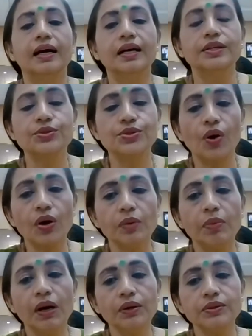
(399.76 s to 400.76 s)
to talk
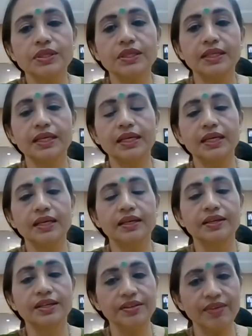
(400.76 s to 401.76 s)
about the
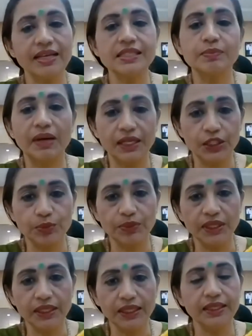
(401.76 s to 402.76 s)
grievance
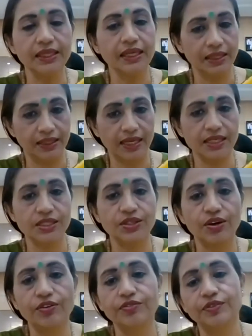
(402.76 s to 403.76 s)
management in the context
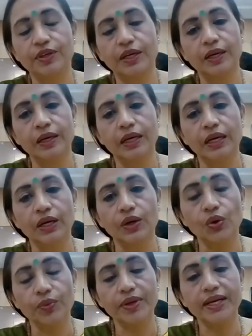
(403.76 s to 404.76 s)
of
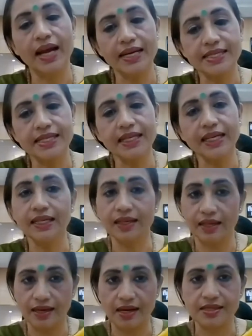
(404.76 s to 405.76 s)
COVID-19 in
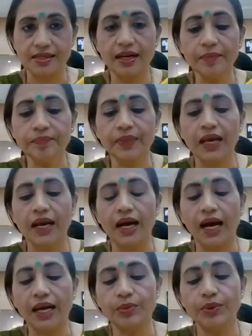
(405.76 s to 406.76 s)
Karnataka.
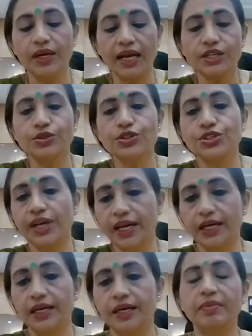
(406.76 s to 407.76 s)
I would like to
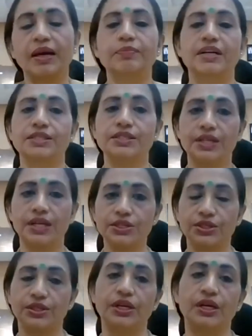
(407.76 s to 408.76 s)
share my
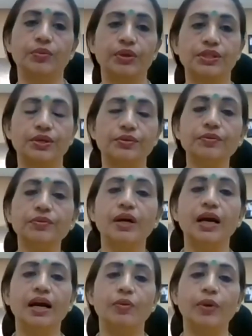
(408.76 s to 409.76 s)
presentation with you
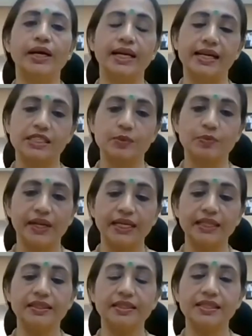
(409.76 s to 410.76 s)
while I
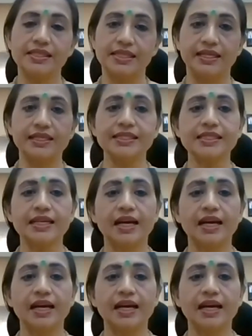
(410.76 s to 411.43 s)
explain the details.